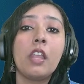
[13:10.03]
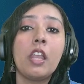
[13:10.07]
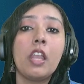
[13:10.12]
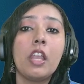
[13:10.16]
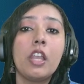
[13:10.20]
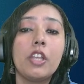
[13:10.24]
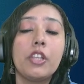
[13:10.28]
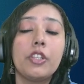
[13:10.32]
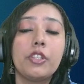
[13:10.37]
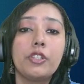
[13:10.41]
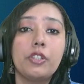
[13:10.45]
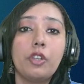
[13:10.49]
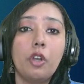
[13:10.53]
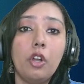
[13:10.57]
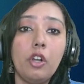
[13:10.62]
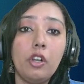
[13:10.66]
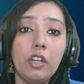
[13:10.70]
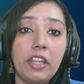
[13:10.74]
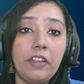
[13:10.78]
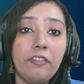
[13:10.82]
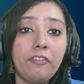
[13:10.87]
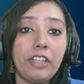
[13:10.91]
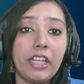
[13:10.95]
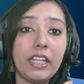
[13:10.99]
So,
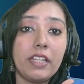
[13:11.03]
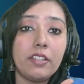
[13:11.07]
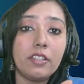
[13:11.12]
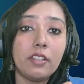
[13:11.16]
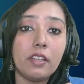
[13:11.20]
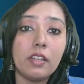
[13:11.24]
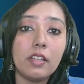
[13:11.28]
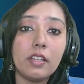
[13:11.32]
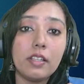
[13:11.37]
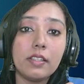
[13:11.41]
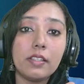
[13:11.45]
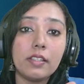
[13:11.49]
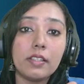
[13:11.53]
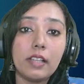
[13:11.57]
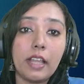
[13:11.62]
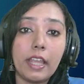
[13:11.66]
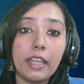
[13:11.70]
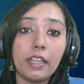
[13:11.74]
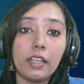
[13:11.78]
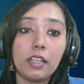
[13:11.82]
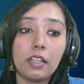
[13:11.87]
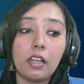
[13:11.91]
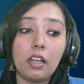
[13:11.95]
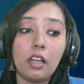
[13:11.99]
if teacher is
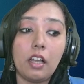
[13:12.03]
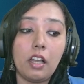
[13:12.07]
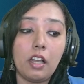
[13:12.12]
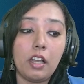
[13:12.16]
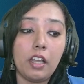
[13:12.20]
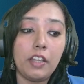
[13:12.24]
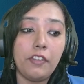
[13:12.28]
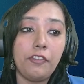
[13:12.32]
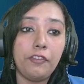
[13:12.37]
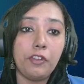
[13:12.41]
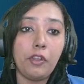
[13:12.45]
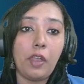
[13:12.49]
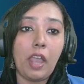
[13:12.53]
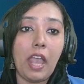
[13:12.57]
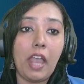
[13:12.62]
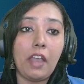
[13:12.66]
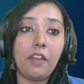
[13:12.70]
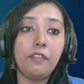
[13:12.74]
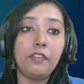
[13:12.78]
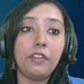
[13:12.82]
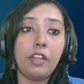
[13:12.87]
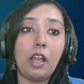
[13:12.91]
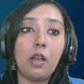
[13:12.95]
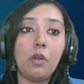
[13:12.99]
like, if you
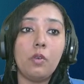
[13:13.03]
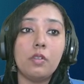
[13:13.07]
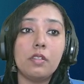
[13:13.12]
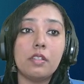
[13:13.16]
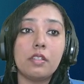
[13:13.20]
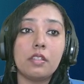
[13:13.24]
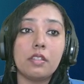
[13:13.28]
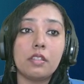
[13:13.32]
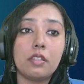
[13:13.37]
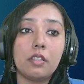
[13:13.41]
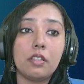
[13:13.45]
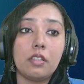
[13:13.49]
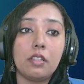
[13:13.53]
have doubts,